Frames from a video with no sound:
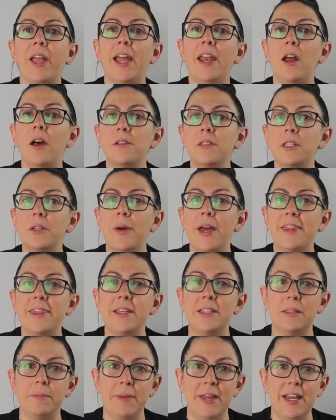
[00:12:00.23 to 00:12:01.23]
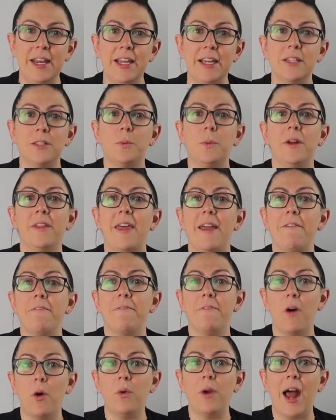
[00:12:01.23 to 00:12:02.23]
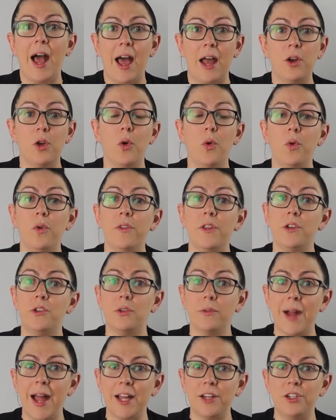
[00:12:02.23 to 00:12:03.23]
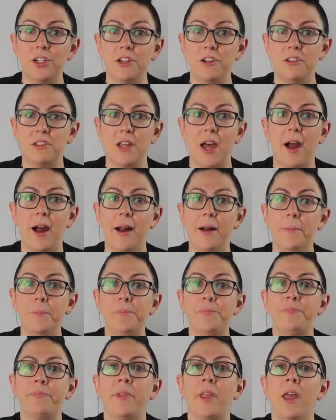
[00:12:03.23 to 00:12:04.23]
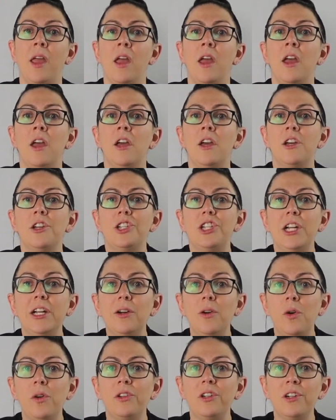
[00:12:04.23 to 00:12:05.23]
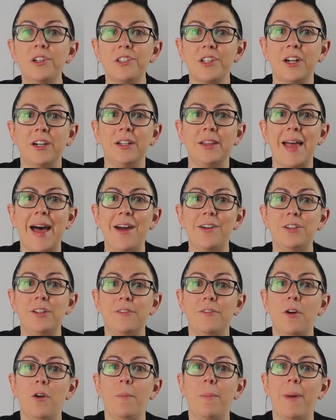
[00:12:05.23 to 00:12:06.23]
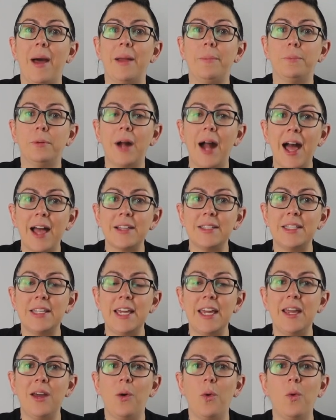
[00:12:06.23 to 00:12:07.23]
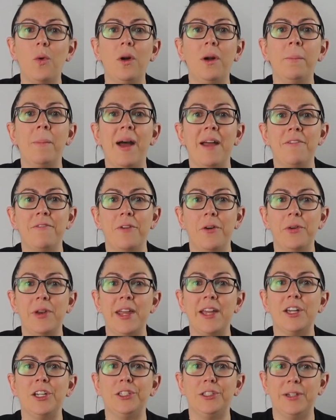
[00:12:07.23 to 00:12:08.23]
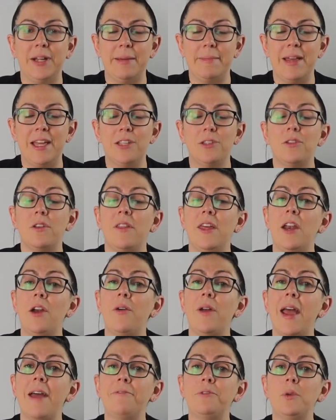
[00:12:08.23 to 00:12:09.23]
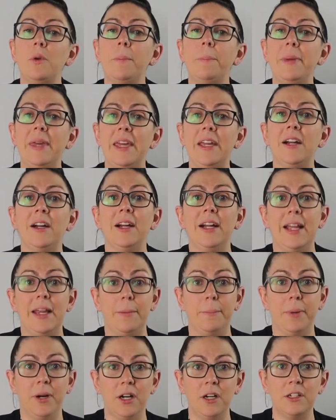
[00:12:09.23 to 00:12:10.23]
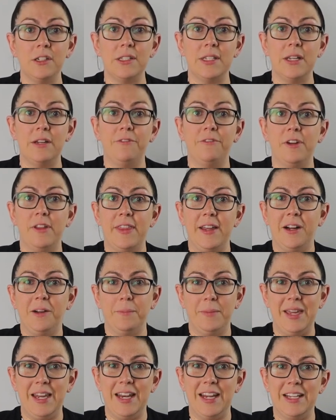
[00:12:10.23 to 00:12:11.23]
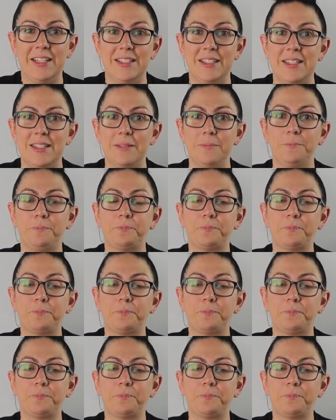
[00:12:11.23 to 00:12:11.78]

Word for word: And also at this meeting is where they vote on who the directors are. Shareholders are allowed to vote by proxy or by voting agreement, so they don't have to appear in person for their meetings.